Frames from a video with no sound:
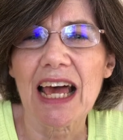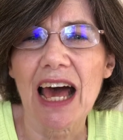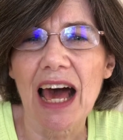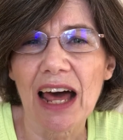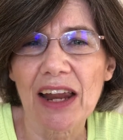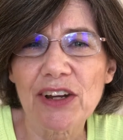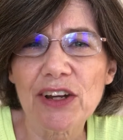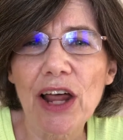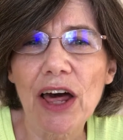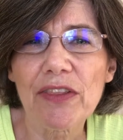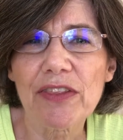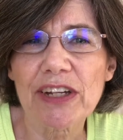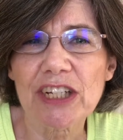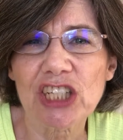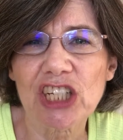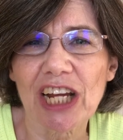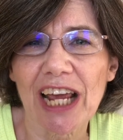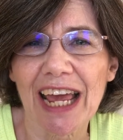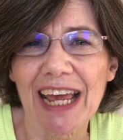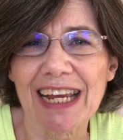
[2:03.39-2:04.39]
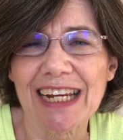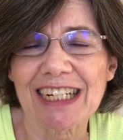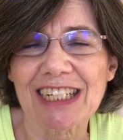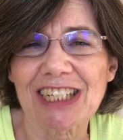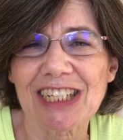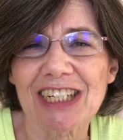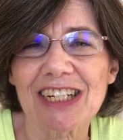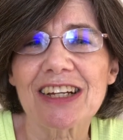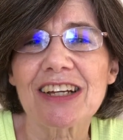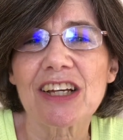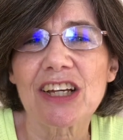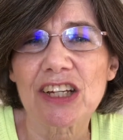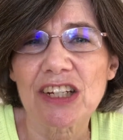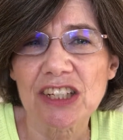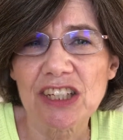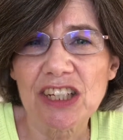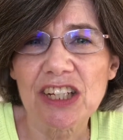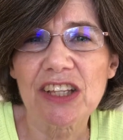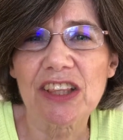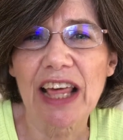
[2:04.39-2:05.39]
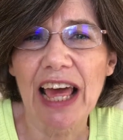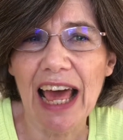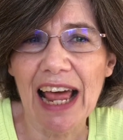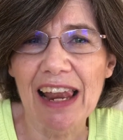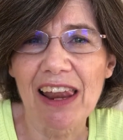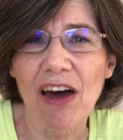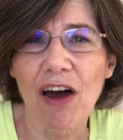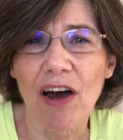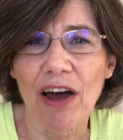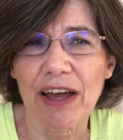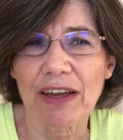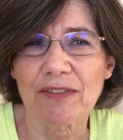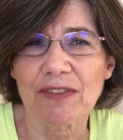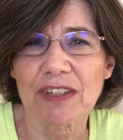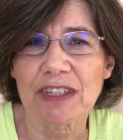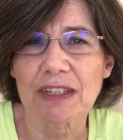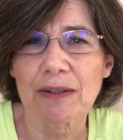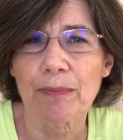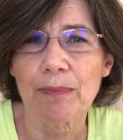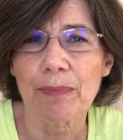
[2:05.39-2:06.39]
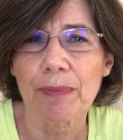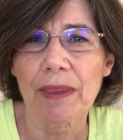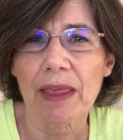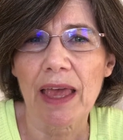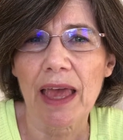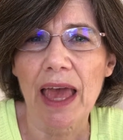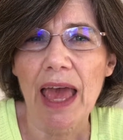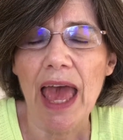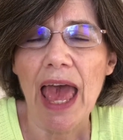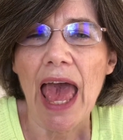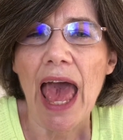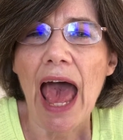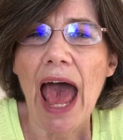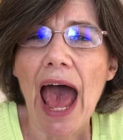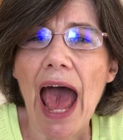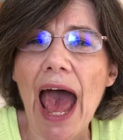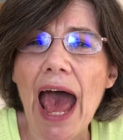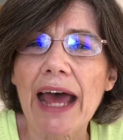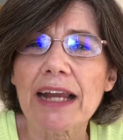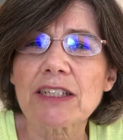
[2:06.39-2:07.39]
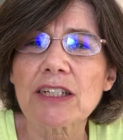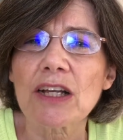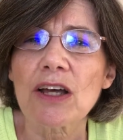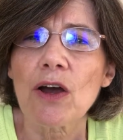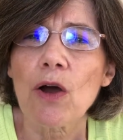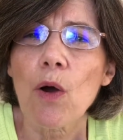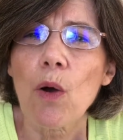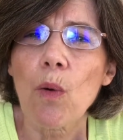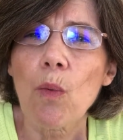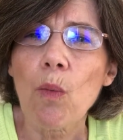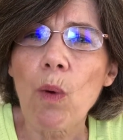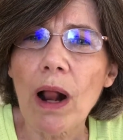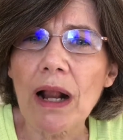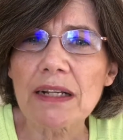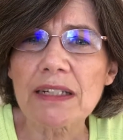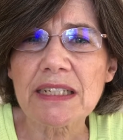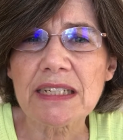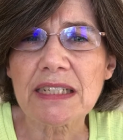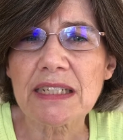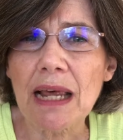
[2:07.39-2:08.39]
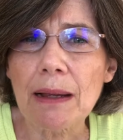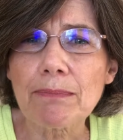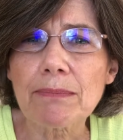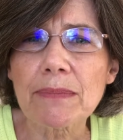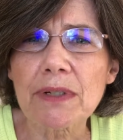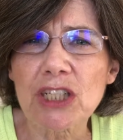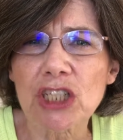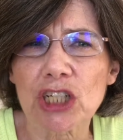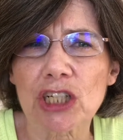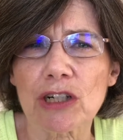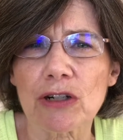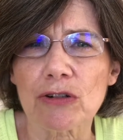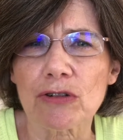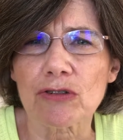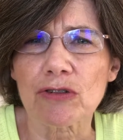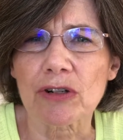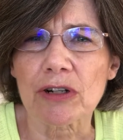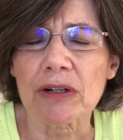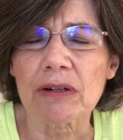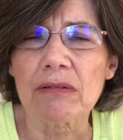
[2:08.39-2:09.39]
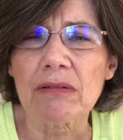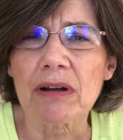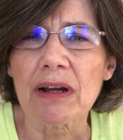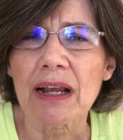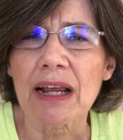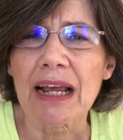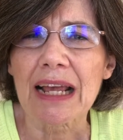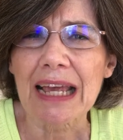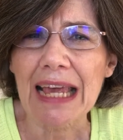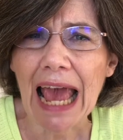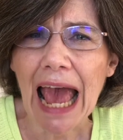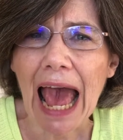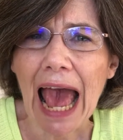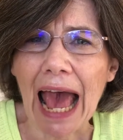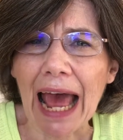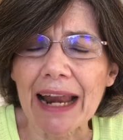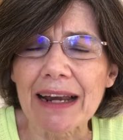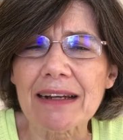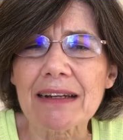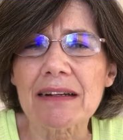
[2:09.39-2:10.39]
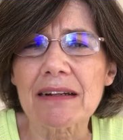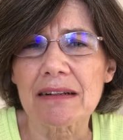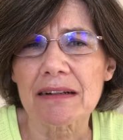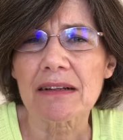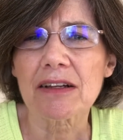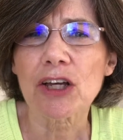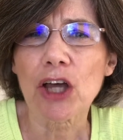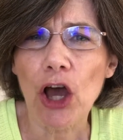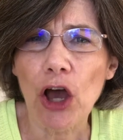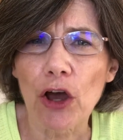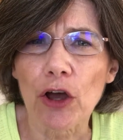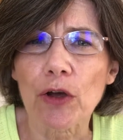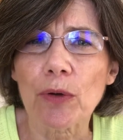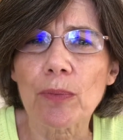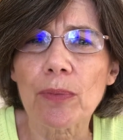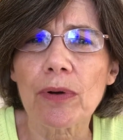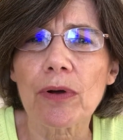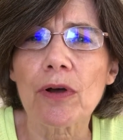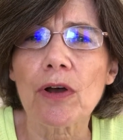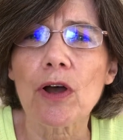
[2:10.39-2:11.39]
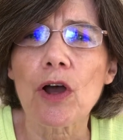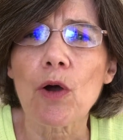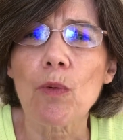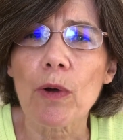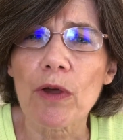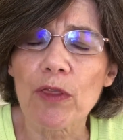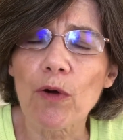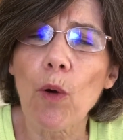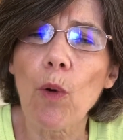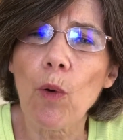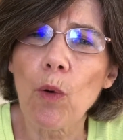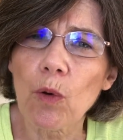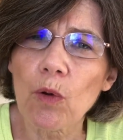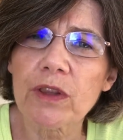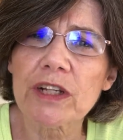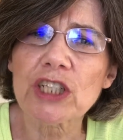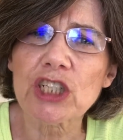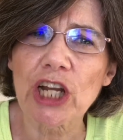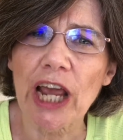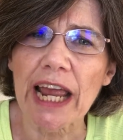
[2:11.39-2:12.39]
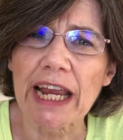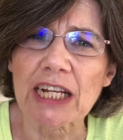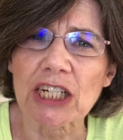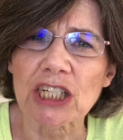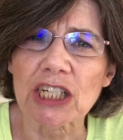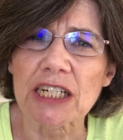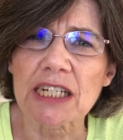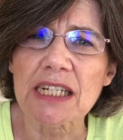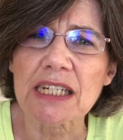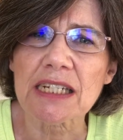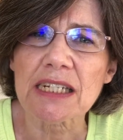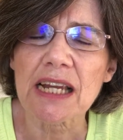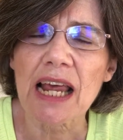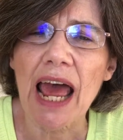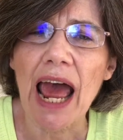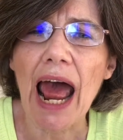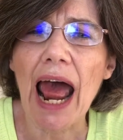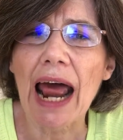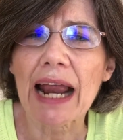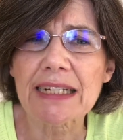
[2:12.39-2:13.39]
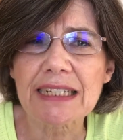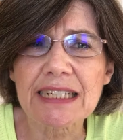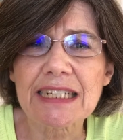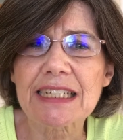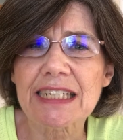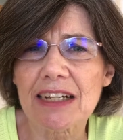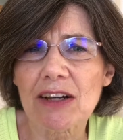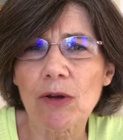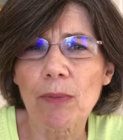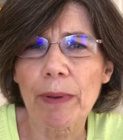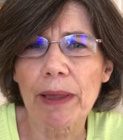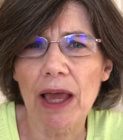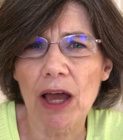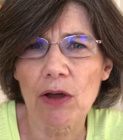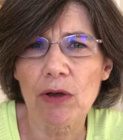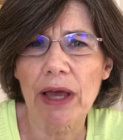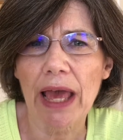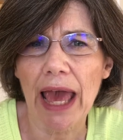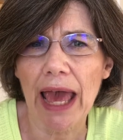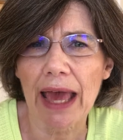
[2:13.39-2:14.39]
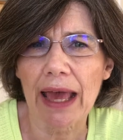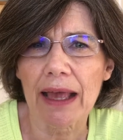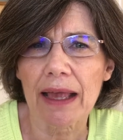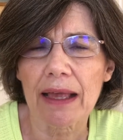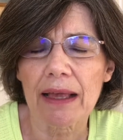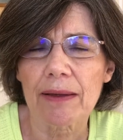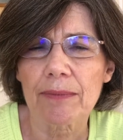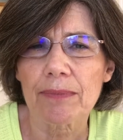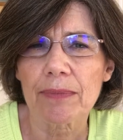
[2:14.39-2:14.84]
another change to their lives. And while some children can cope with all the changes and still be okay,